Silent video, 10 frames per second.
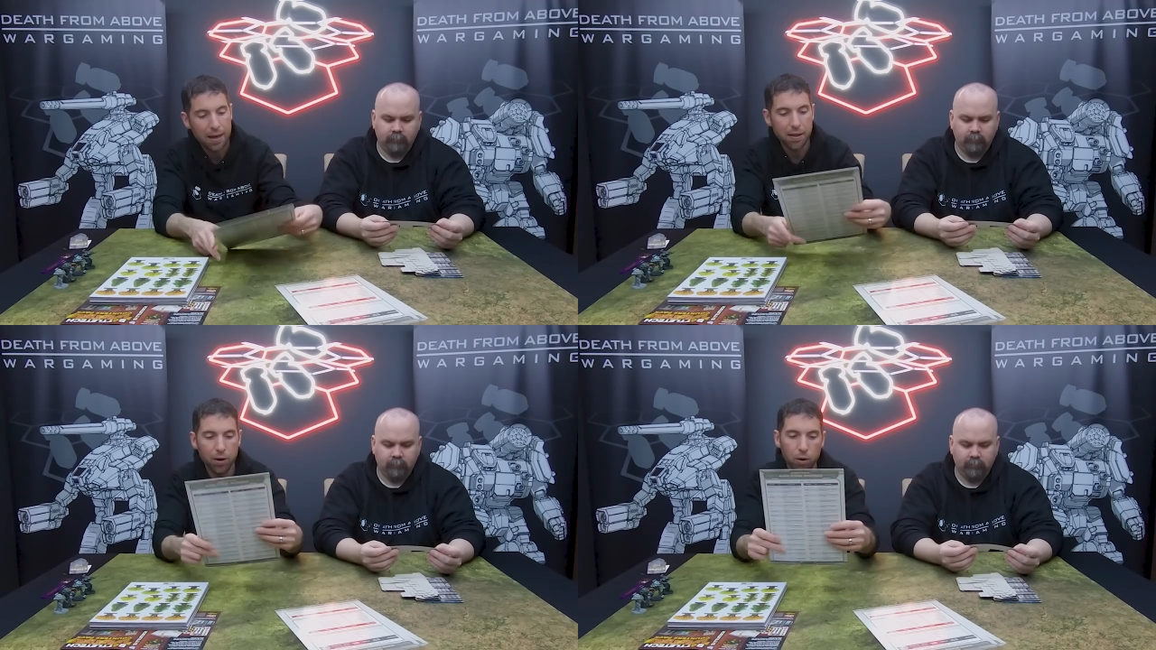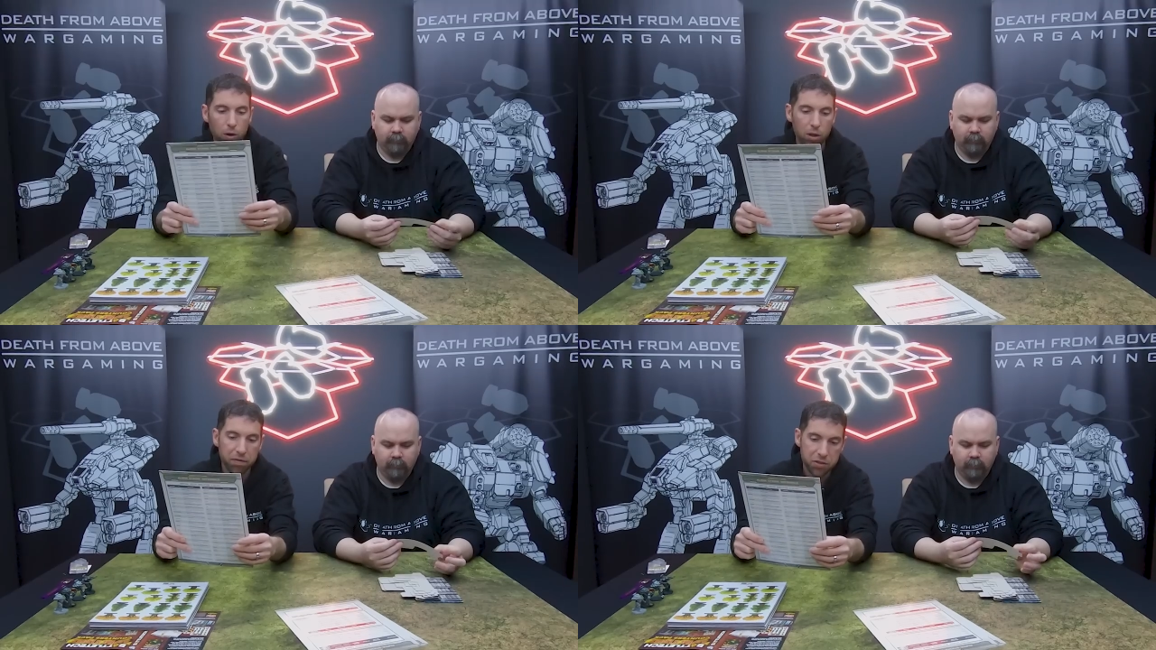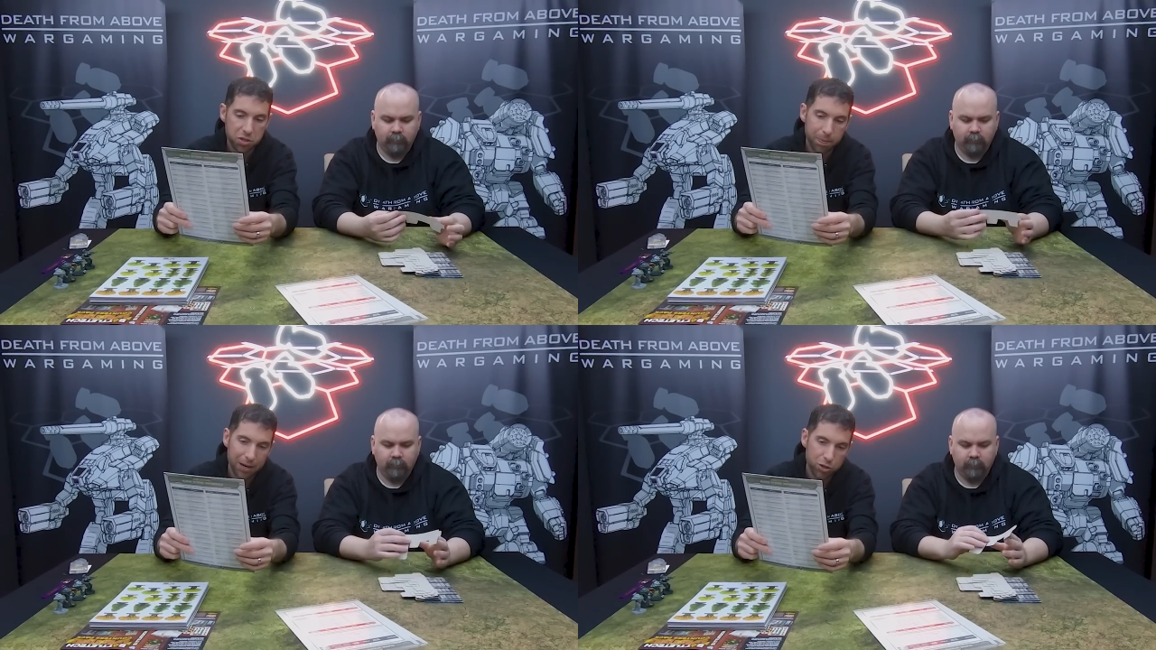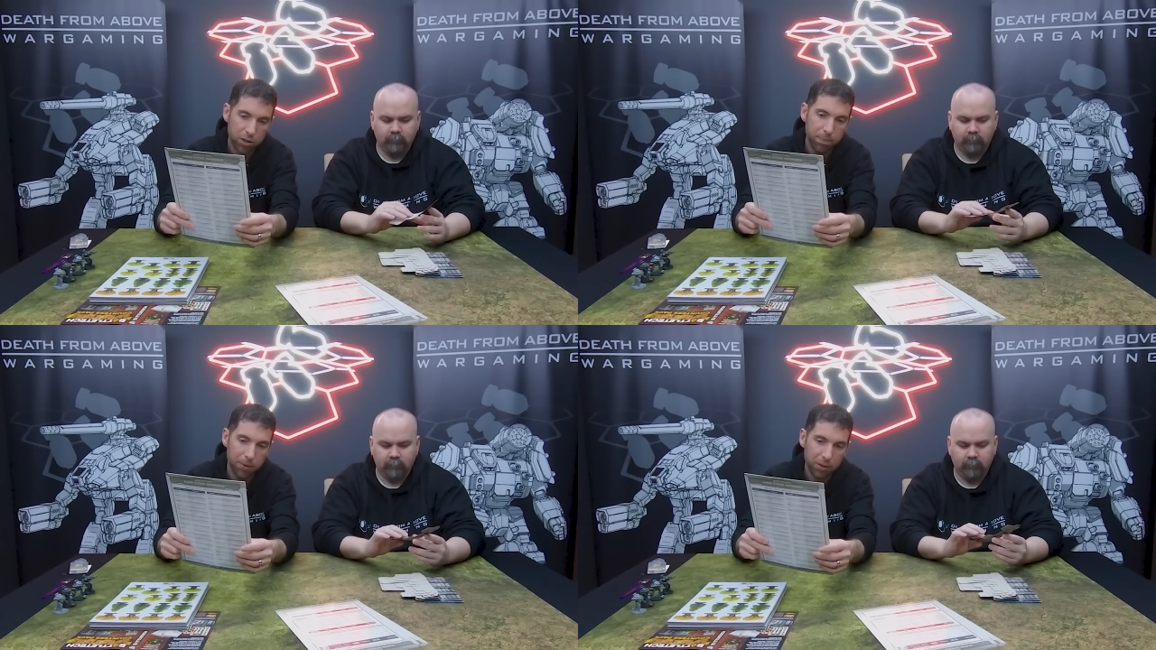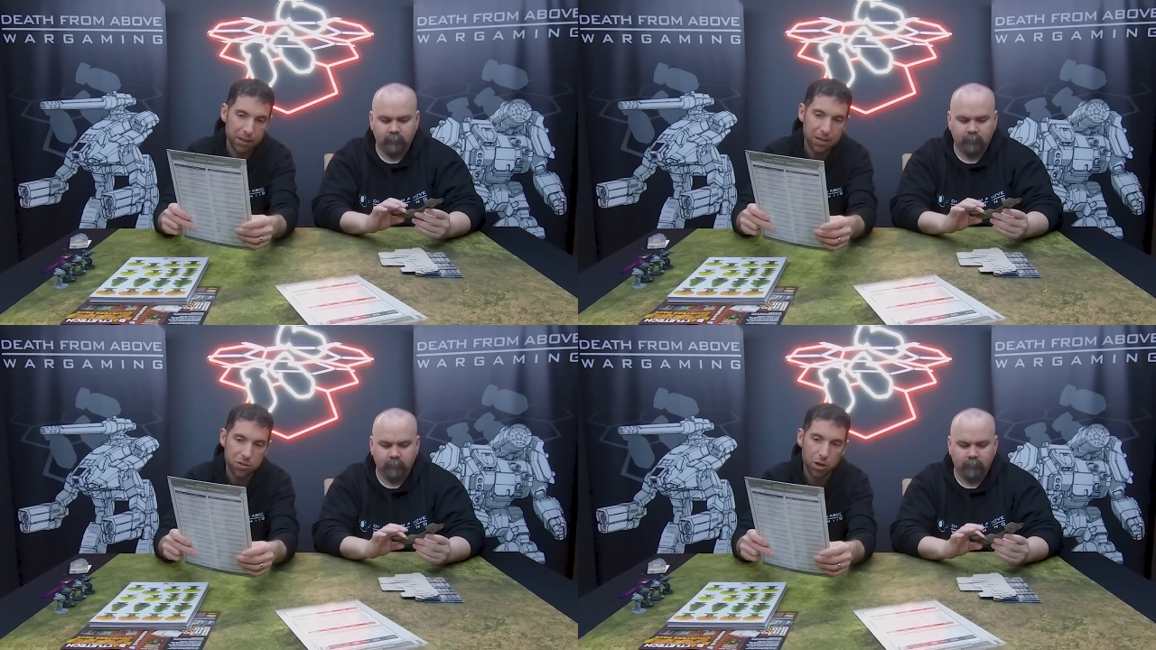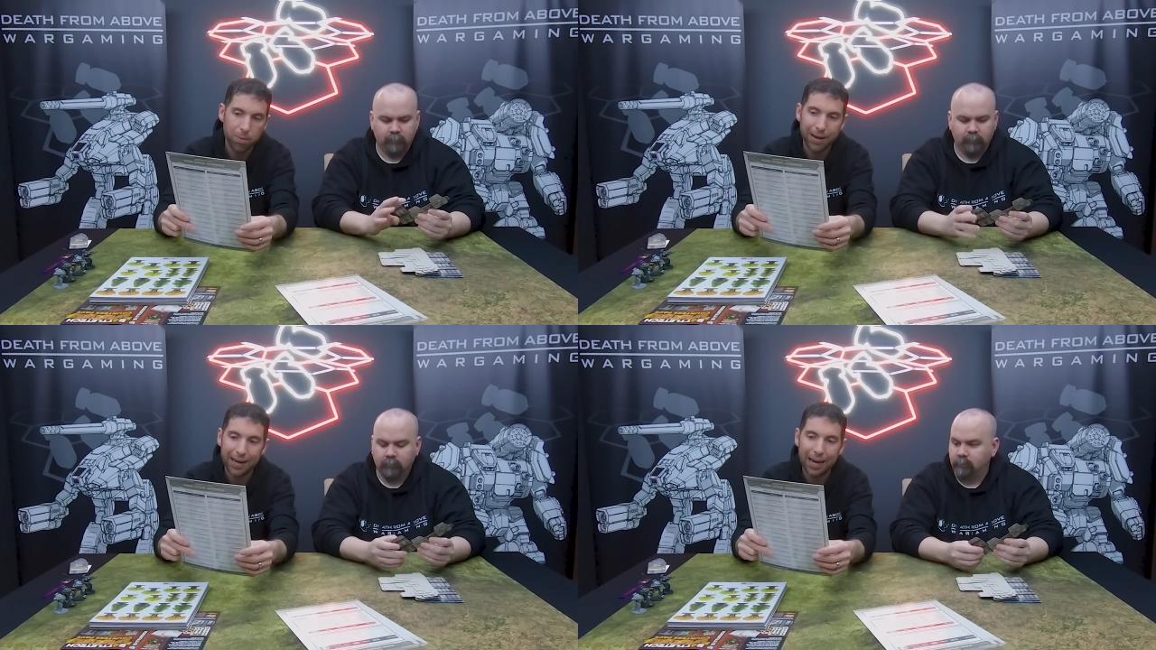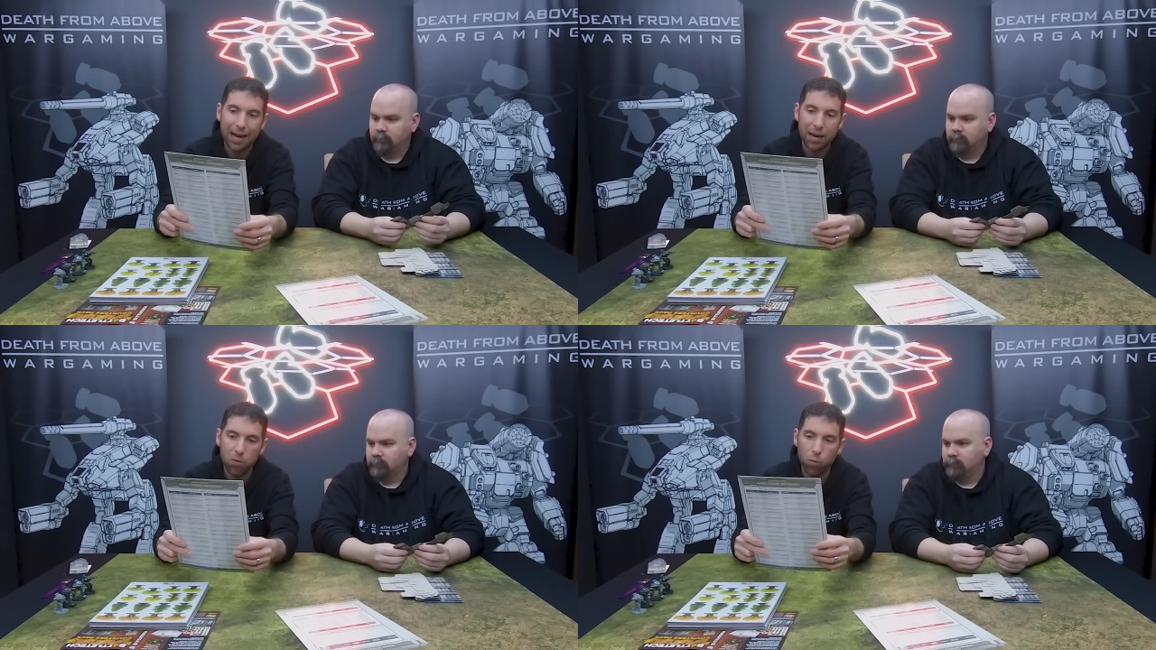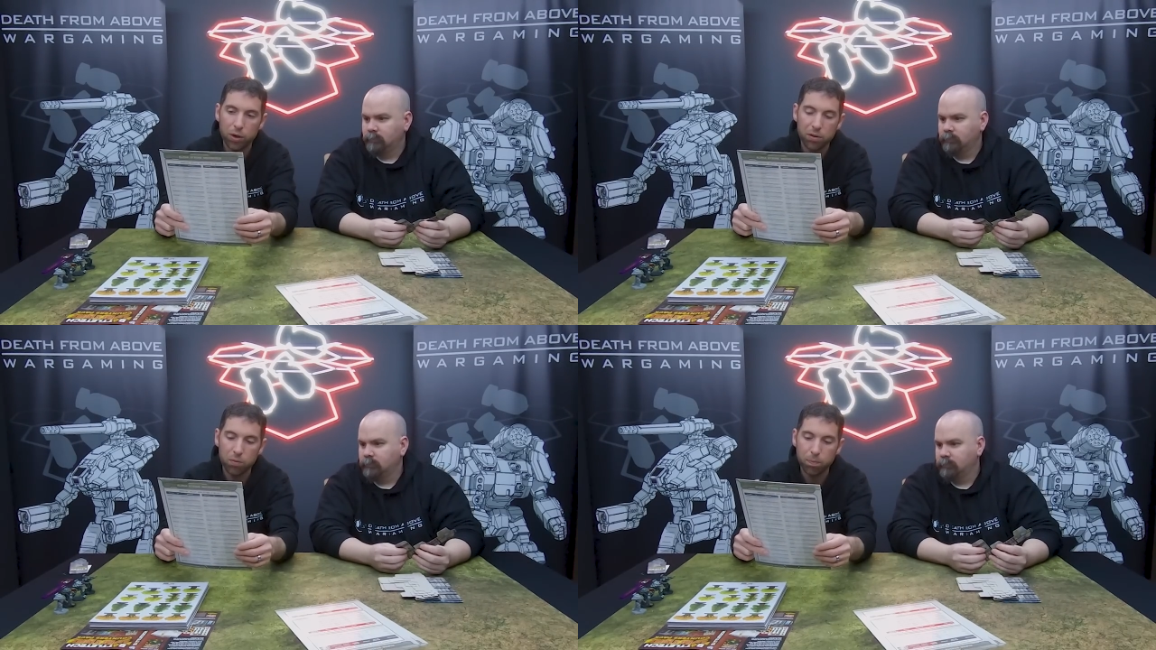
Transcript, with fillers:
Speaker 1: and then all of the special abilities. Oh my god! And what